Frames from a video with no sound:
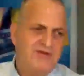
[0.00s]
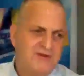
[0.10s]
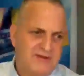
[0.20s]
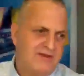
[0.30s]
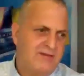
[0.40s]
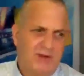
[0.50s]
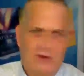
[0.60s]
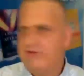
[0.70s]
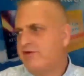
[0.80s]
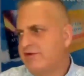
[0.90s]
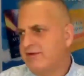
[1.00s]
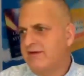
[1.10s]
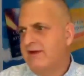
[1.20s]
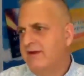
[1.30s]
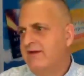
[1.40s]
I see posters and,
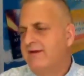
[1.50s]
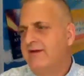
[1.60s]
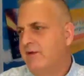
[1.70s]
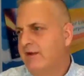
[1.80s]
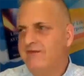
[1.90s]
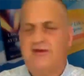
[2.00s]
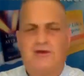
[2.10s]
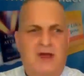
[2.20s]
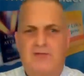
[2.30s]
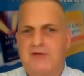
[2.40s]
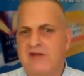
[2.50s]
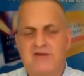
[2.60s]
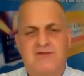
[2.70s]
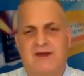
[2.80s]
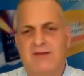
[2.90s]
Instagram, raise your
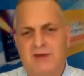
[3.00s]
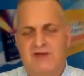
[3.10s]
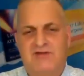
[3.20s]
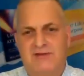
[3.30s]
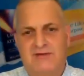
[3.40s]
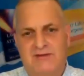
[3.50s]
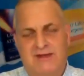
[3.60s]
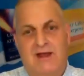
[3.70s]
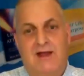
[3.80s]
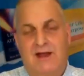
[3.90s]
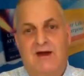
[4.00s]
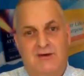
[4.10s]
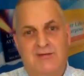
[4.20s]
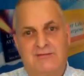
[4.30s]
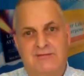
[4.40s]
vibrations. Yeah, how?
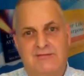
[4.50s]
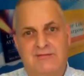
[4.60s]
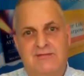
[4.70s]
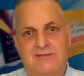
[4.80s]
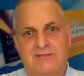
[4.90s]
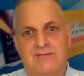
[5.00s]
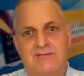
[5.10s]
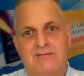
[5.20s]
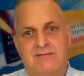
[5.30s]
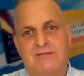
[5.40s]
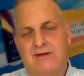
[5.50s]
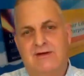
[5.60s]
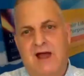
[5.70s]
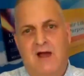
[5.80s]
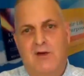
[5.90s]
Well,
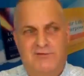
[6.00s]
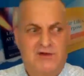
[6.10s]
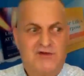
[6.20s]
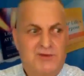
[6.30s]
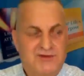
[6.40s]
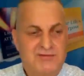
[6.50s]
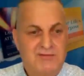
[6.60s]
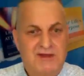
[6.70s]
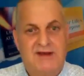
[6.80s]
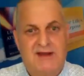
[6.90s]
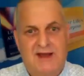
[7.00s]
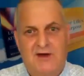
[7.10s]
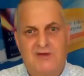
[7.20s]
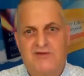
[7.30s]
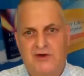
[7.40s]
how? First, what does it mean and
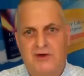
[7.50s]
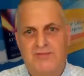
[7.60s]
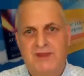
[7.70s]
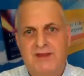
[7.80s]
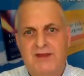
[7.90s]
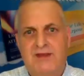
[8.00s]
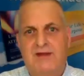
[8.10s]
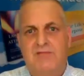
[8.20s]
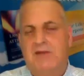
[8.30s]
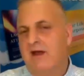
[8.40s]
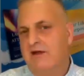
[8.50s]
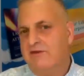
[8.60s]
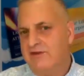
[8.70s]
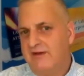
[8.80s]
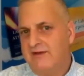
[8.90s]
how? So my
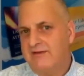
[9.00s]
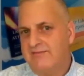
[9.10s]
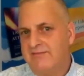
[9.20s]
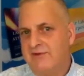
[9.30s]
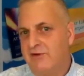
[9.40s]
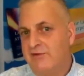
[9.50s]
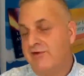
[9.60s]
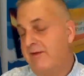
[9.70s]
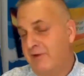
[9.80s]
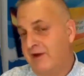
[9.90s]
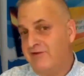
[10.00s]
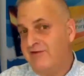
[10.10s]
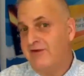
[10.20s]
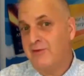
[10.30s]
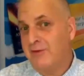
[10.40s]
hunch is your
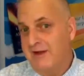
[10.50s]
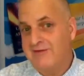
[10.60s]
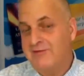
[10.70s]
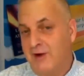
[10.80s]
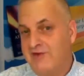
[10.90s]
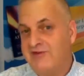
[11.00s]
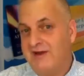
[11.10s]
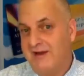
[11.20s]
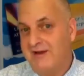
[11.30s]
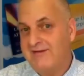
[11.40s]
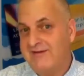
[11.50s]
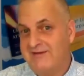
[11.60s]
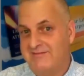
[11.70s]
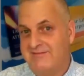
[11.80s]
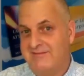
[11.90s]
vibrations are raised watching
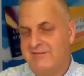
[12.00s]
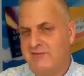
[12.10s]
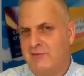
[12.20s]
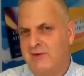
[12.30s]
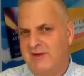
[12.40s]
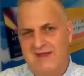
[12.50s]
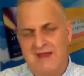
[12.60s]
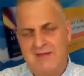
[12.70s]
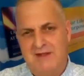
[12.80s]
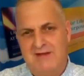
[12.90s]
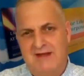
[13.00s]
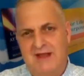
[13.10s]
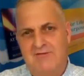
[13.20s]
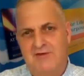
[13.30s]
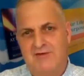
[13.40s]
us. So what does that mean to
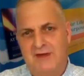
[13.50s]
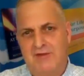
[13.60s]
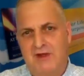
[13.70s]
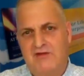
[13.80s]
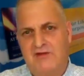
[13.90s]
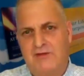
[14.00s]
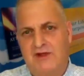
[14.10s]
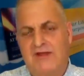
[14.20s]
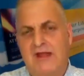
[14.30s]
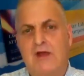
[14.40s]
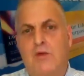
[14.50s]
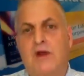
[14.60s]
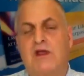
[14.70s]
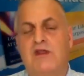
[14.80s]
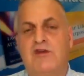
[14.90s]
have your vibrations raised? What
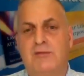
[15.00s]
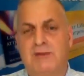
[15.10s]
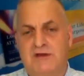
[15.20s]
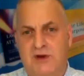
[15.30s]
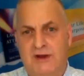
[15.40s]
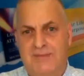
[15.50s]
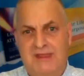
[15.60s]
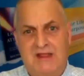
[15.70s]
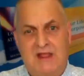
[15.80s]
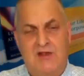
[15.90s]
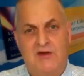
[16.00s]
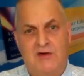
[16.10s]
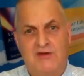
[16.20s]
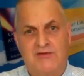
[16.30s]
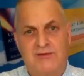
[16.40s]
can you be doing to get
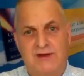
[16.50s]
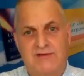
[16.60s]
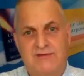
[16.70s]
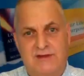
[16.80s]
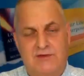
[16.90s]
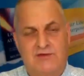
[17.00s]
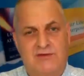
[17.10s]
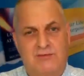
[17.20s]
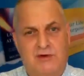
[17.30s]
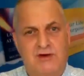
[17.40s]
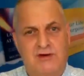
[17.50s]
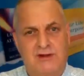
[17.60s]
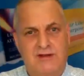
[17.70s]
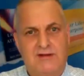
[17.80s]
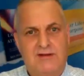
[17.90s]
yours raised? And most
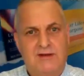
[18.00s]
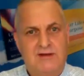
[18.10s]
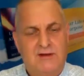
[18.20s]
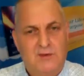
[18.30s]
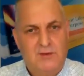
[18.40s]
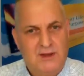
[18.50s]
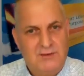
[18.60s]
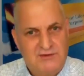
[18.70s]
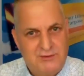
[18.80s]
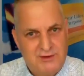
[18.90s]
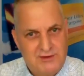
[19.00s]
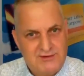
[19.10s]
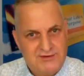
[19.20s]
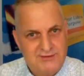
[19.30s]
importantly, why would you want to?